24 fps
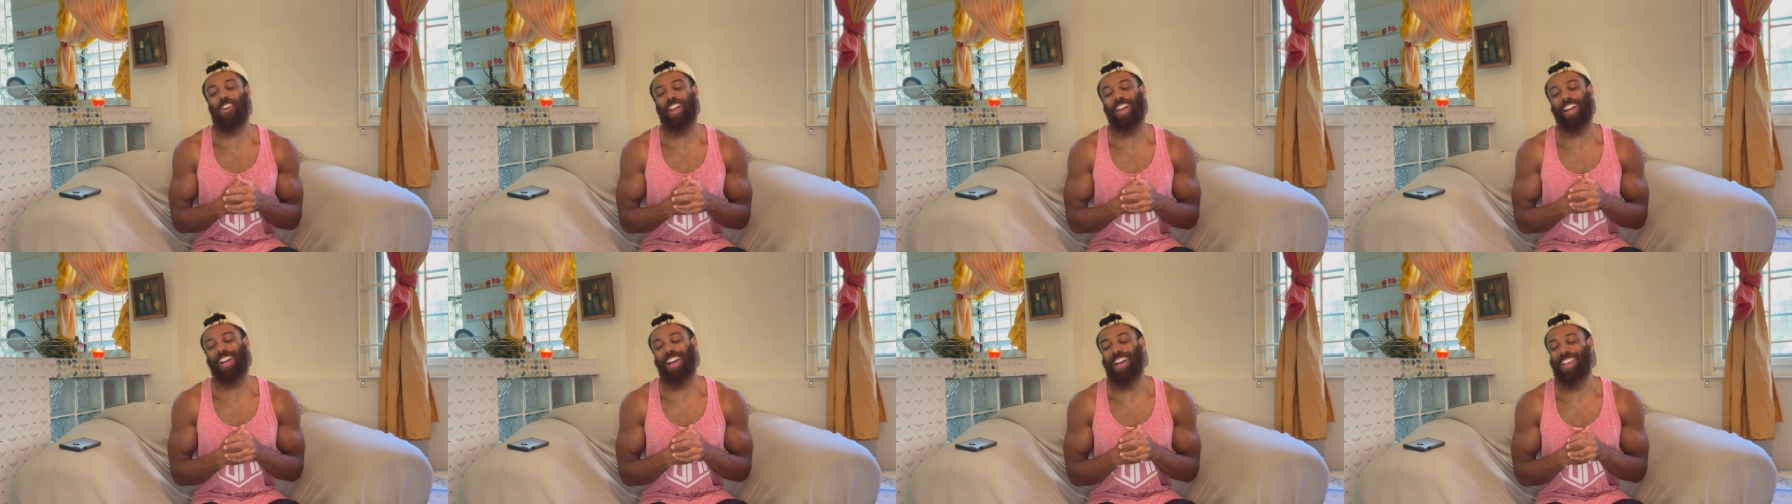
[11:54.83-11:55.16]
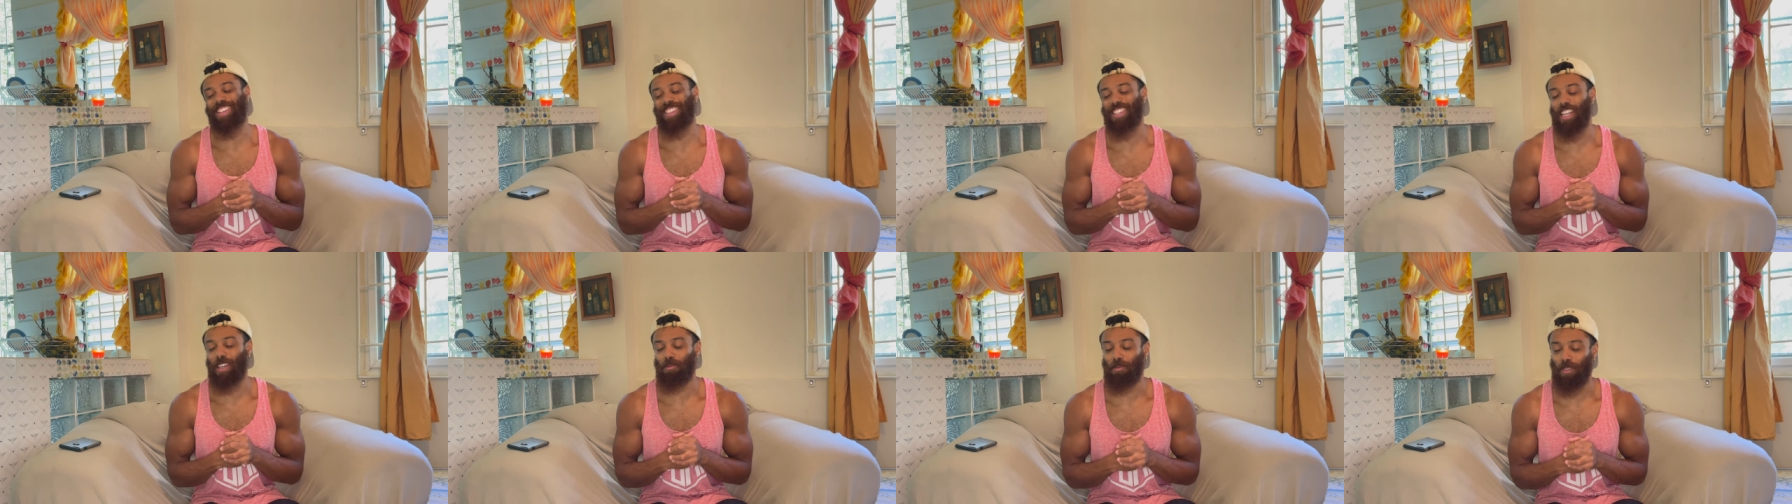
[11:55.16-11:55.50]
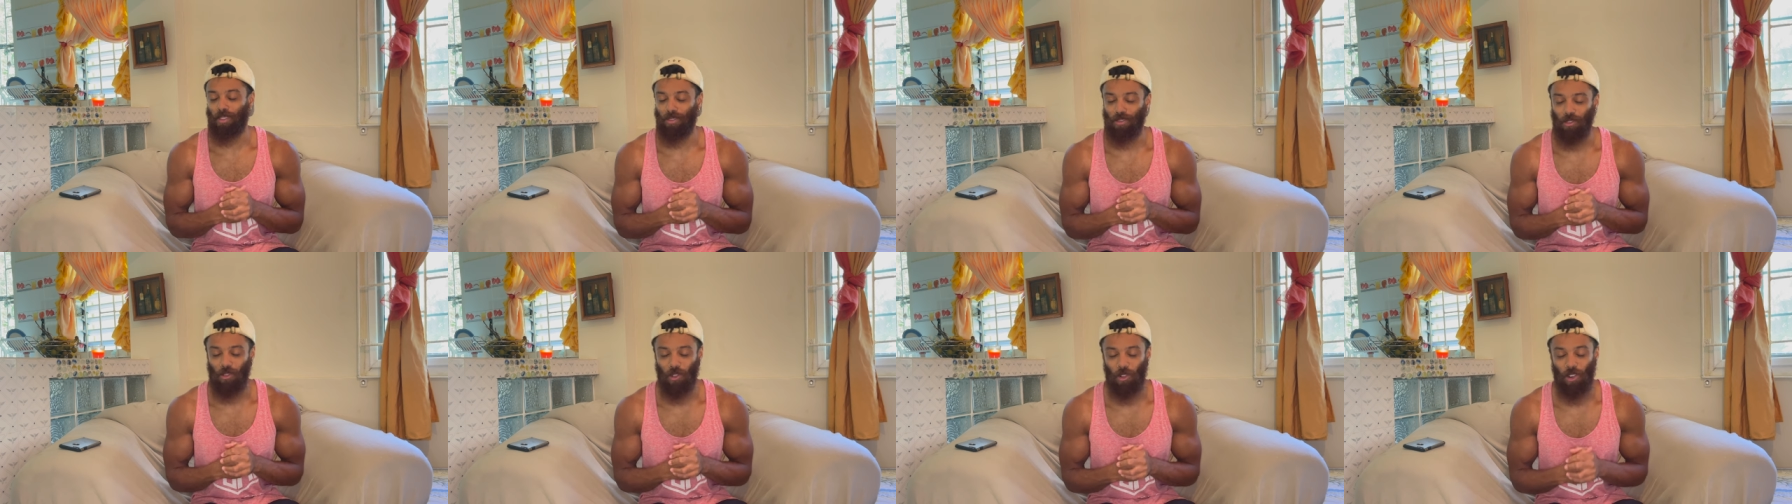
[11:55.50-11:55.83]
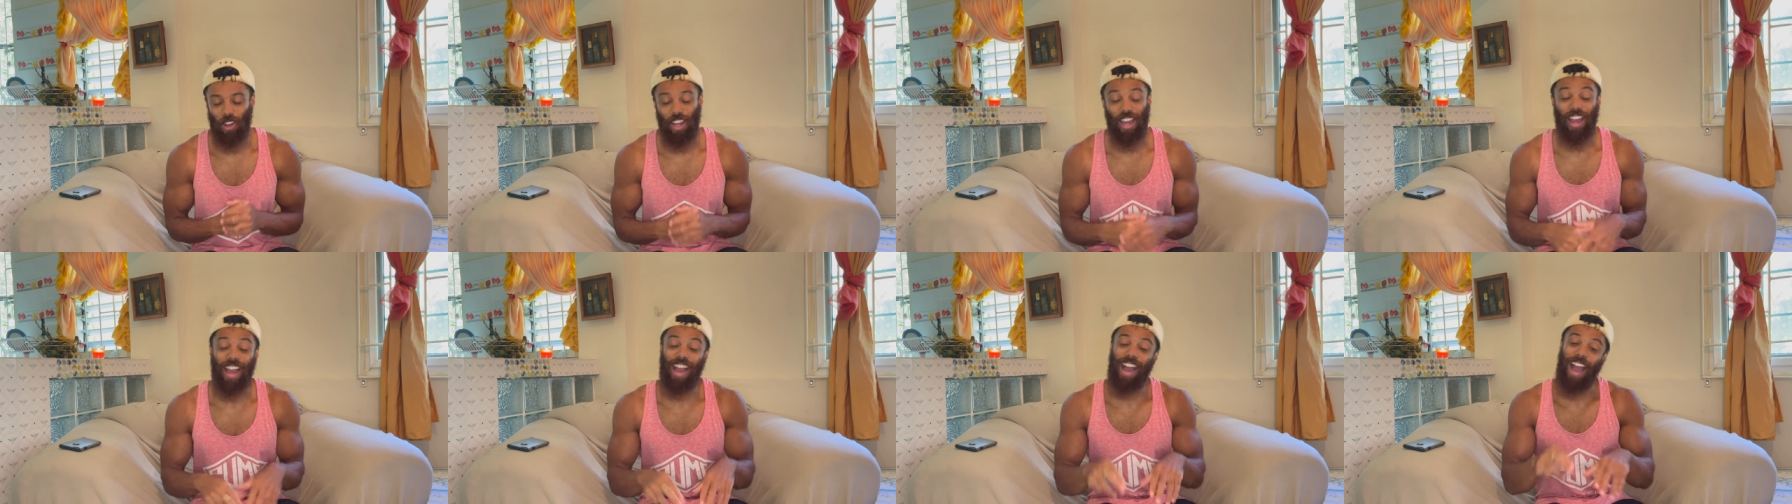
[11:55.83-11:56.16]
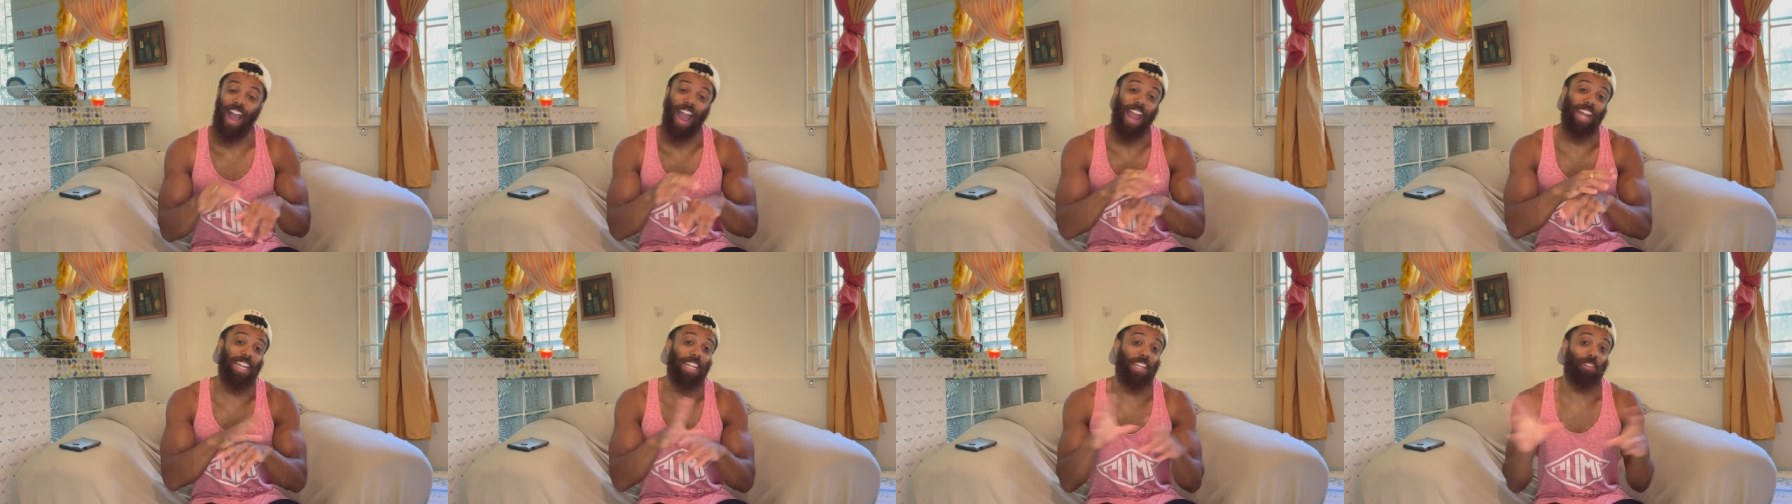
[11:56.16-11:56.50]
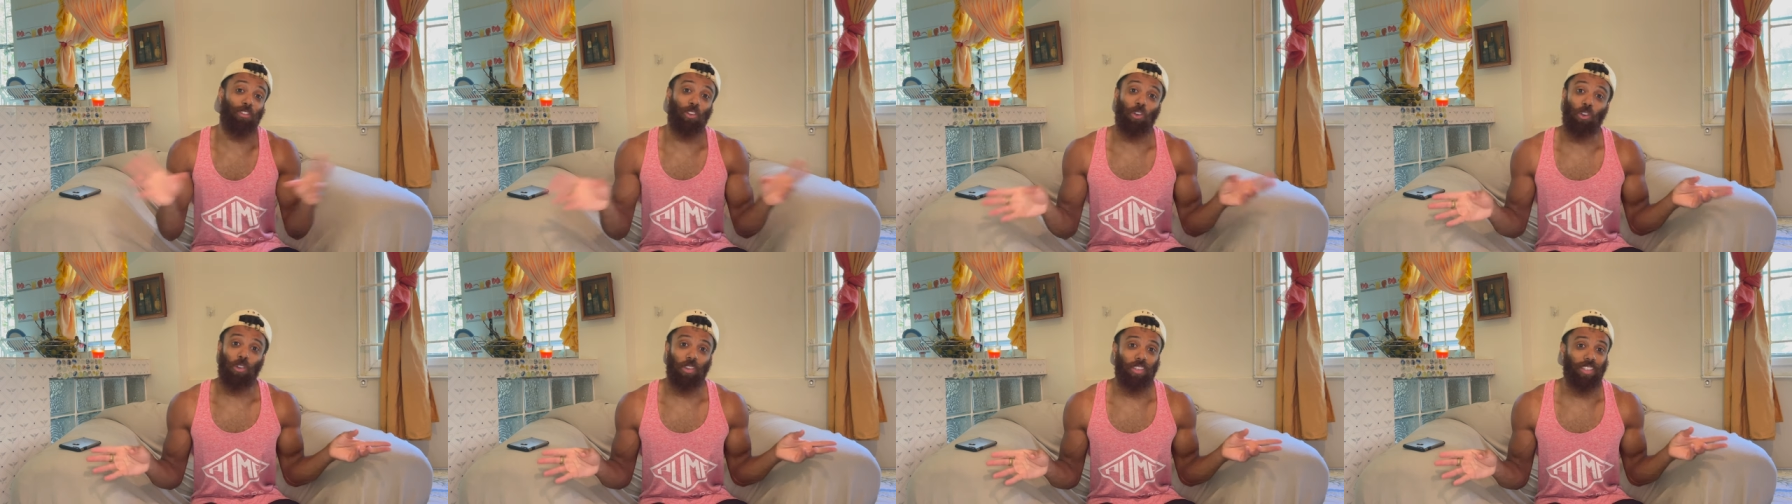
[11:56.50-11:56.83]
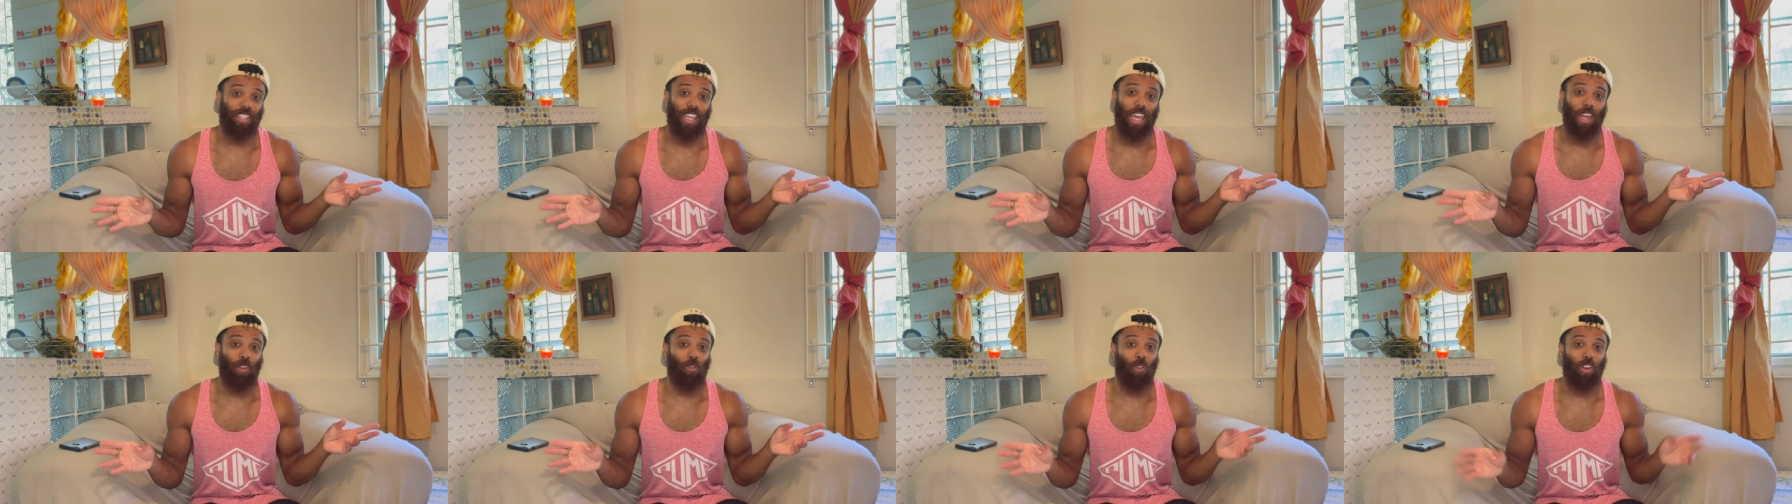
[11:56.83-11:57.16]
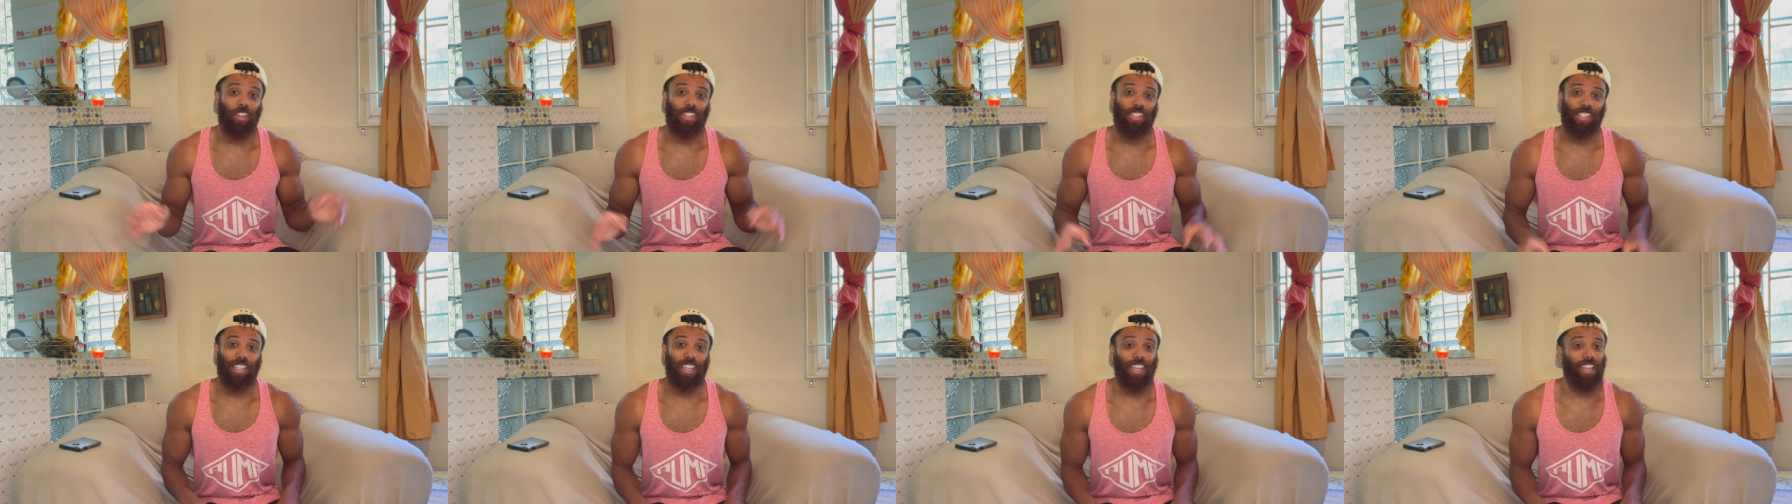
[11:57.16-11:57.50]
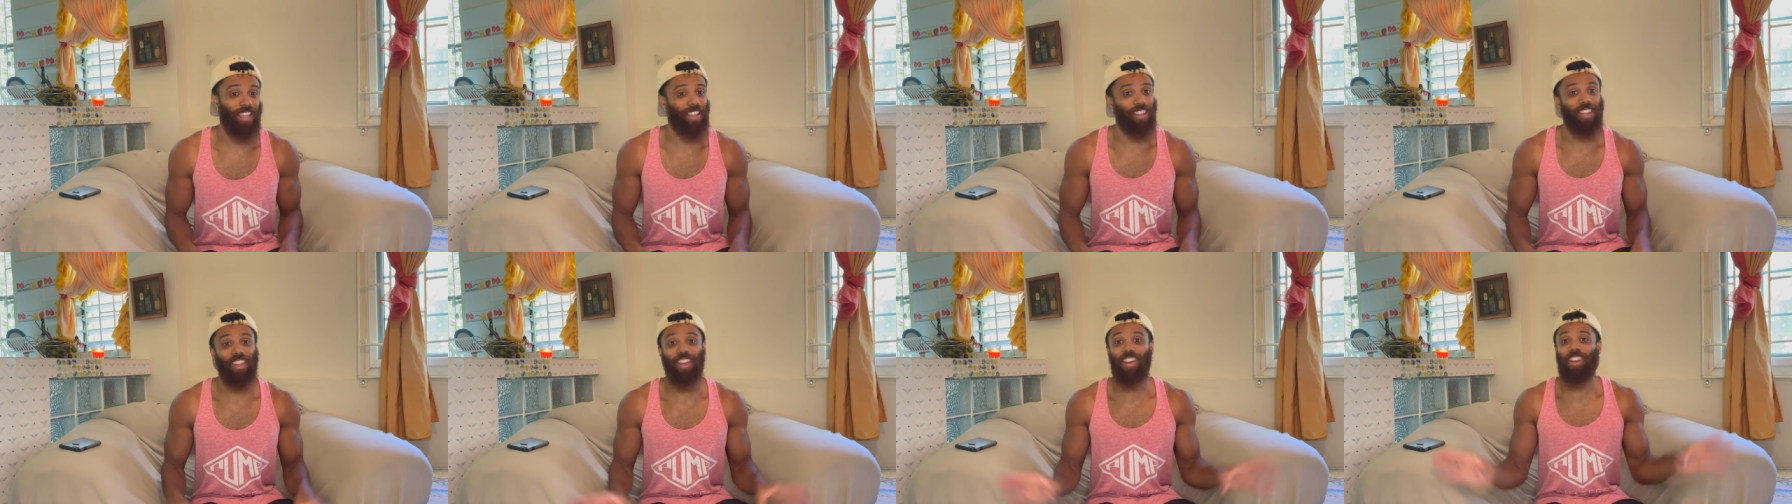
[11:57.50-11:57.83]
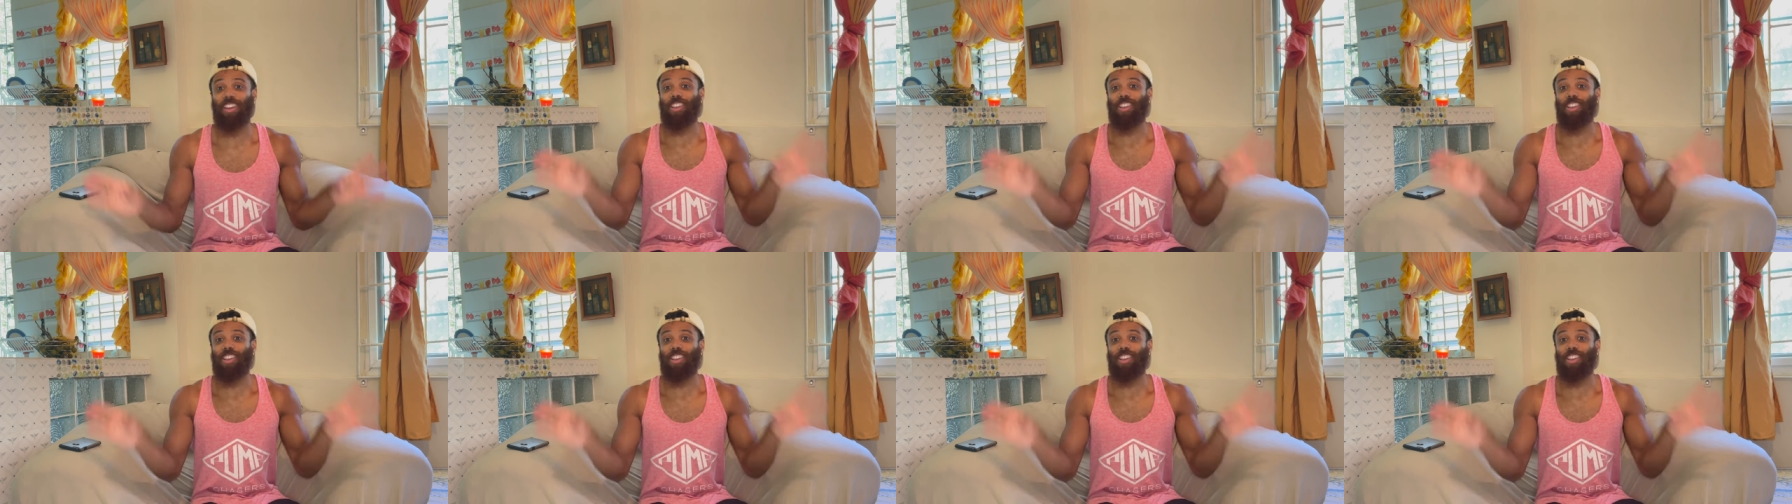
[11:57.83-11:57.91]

like I said before, I ain't even gonna say it once again.